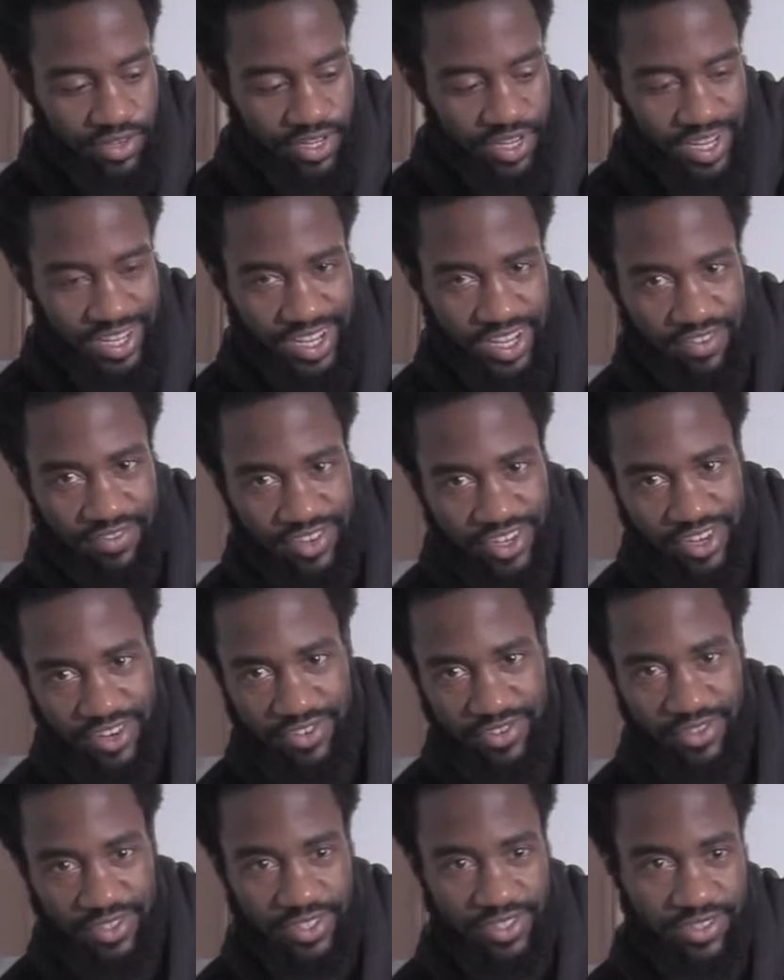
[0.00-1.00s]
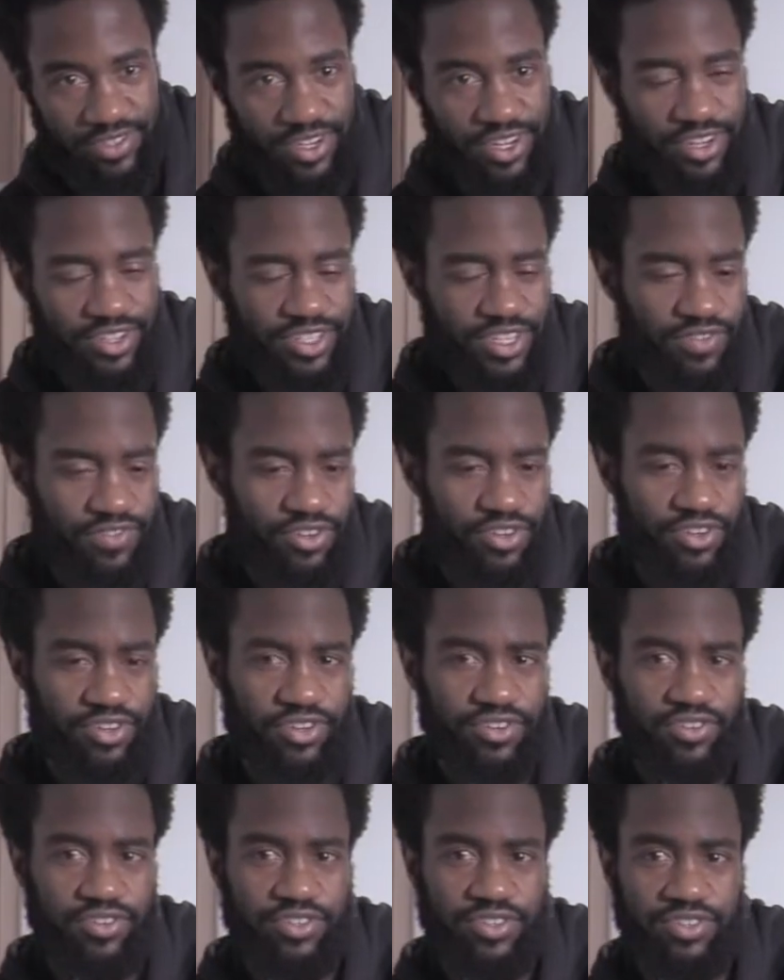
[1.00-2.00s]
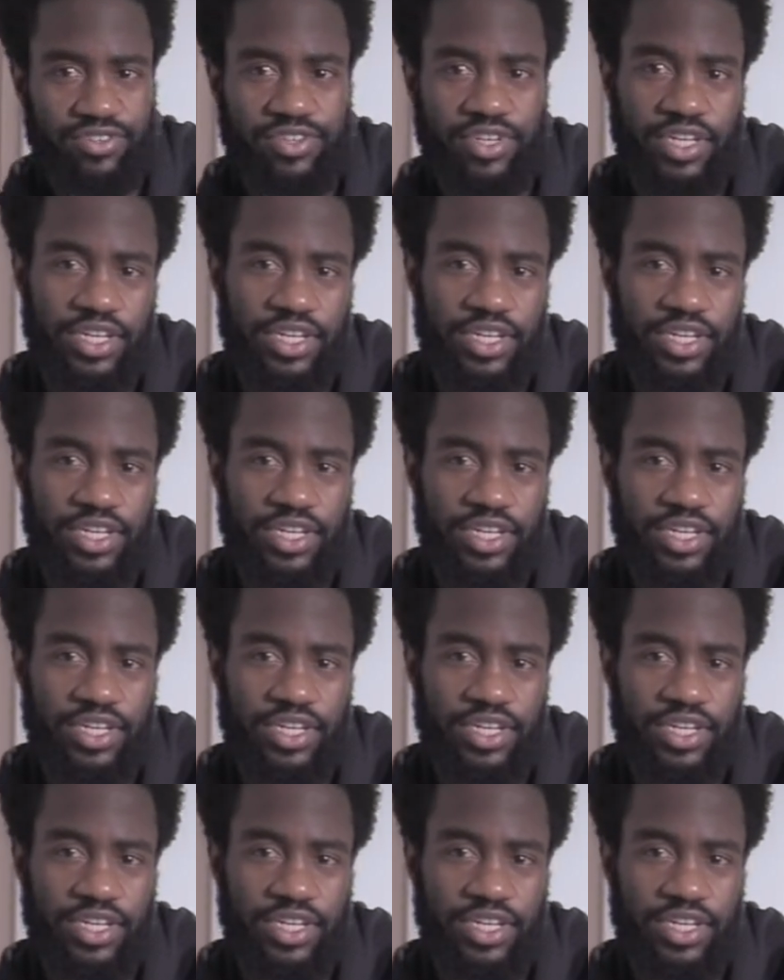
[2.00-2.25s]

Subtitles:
I like avocado oil. I also have coconut oil.